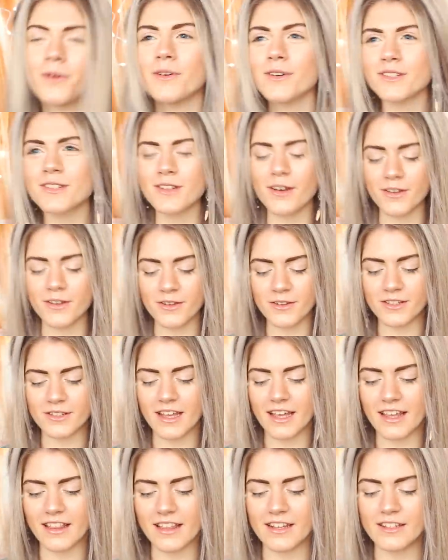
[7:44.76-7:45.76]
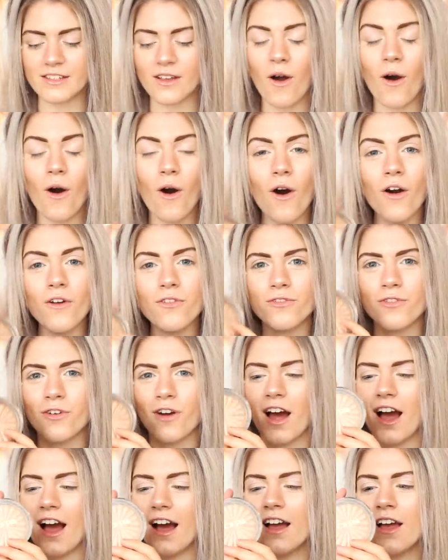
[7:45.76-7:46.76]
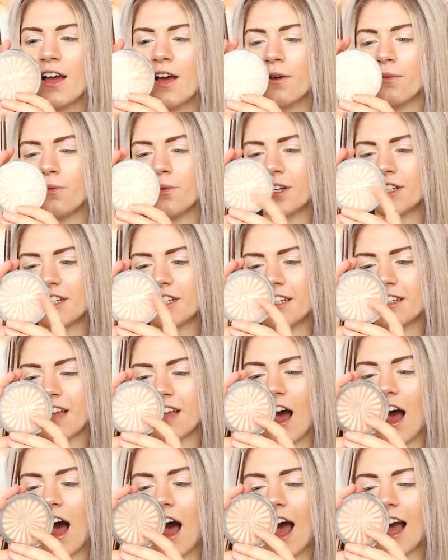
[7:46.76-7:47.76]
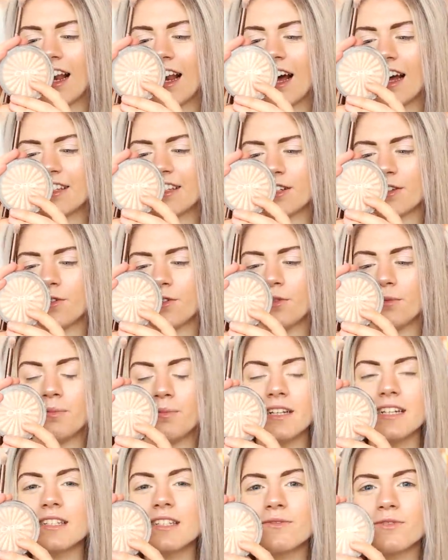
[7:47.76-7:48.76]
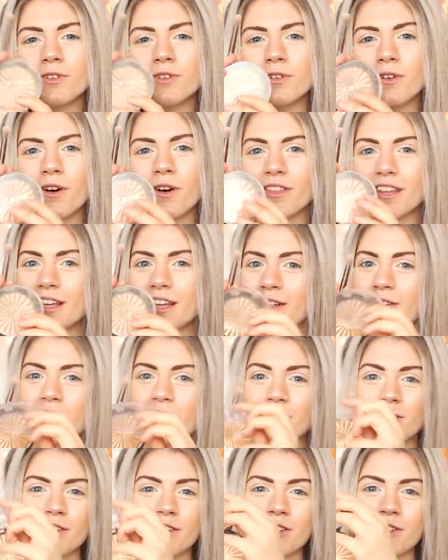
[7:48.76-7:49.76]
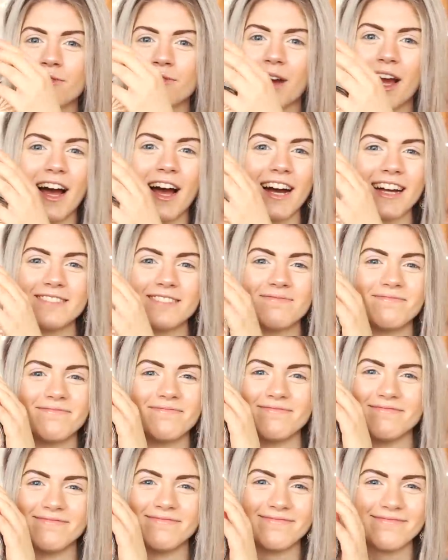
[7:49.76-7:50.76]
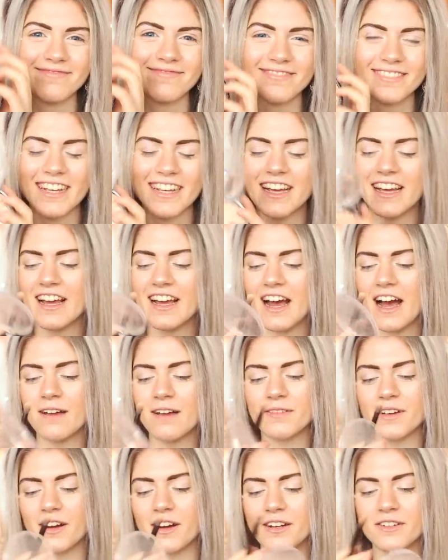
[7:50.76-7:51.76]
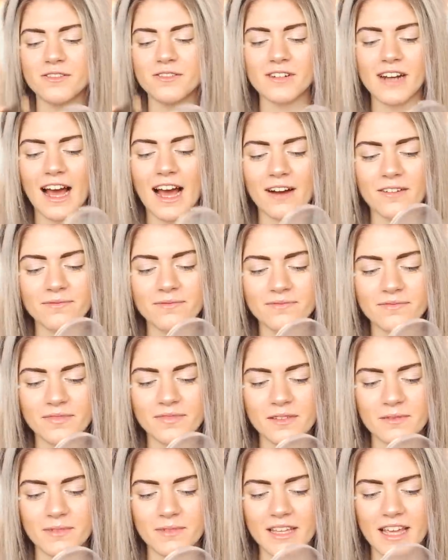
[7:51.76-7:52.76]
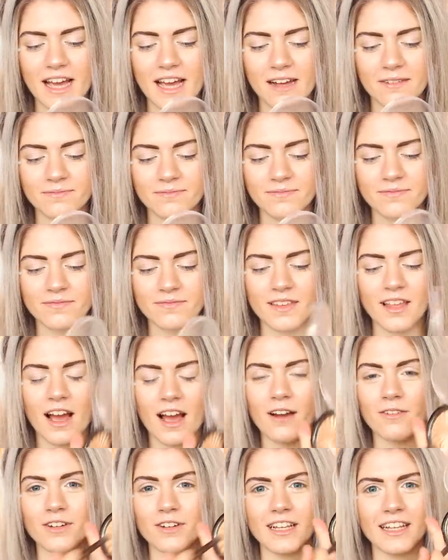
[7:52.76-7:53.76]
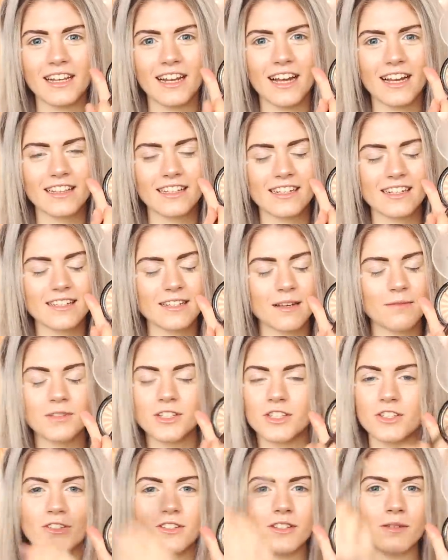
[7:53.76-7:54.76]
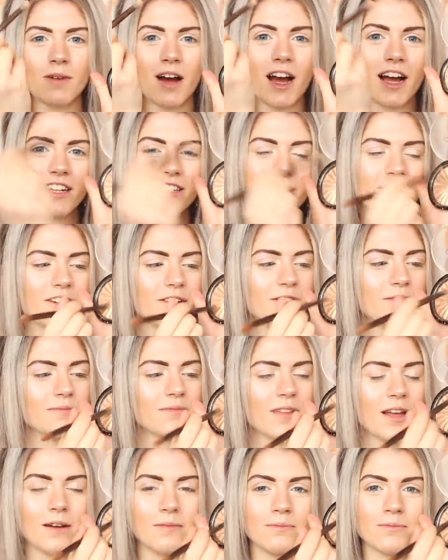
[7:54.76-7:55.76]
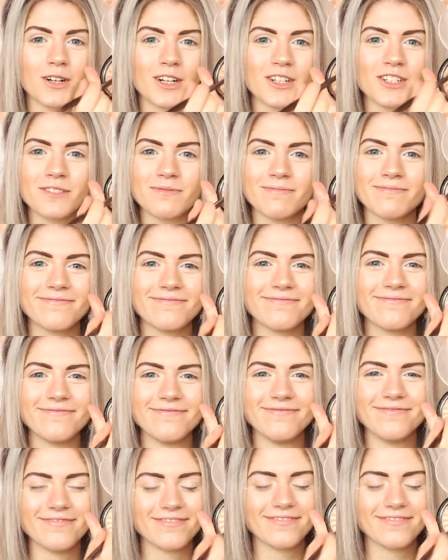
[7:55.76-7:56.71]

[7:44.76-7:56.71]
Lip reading: also using this Ofra, which is a highlighter called Blissful, on the inner corners of my eye. I'm going all out, but yeah, I really like this. I'm just using my eyeshadow brush.